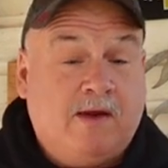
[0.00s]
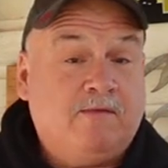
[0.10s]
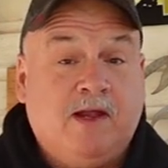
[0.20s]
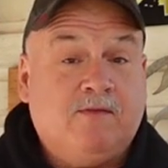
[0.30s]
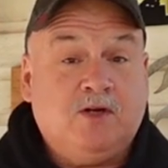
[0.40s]
I've
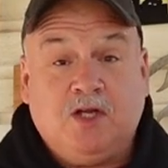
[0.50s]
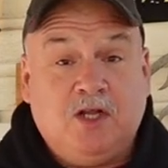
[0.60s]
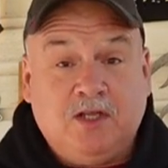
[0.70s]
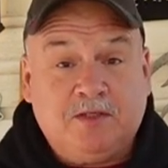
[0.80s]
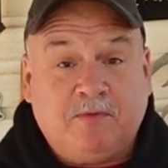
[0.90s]
never
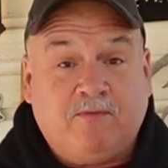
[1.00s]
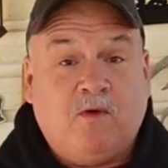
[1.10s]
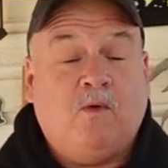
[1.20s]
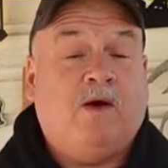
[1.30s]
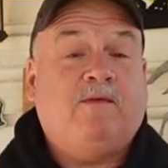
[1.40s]
done this
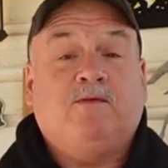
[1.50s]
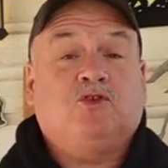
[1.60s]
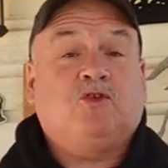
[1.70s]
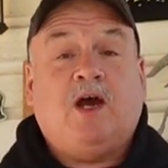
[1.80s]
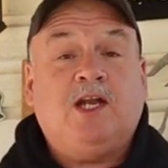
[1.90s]
before. I've never
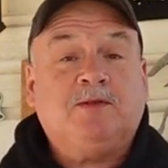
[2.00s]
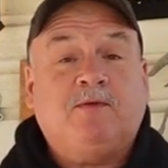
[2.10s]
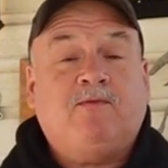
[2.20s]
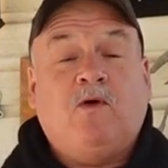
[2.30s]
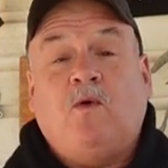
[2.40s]
tried this
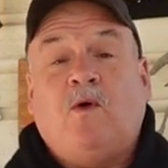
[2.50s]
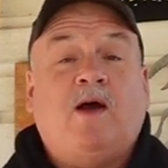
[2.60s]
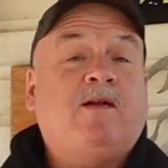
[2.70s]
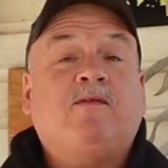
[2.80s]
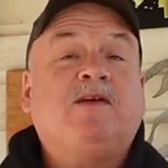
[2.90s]
before.
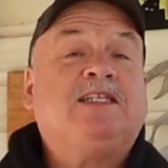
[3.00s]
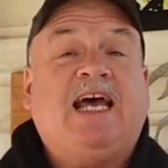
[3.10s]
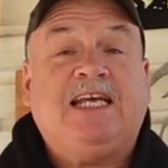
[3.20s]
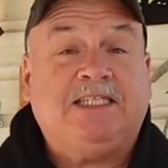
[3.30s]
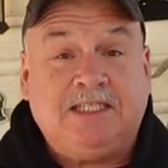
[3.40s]
I've never even
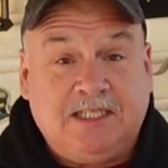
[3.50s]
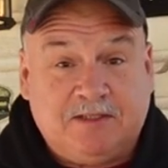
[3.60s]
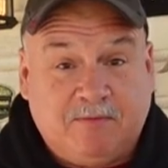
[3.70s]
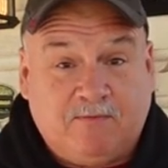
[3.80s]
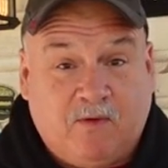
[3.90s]
tasted
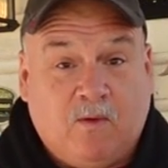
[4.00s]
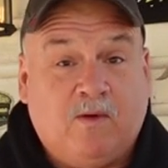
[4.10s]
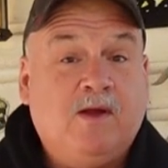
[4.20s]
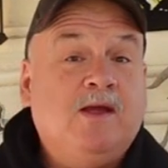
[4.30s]
this before.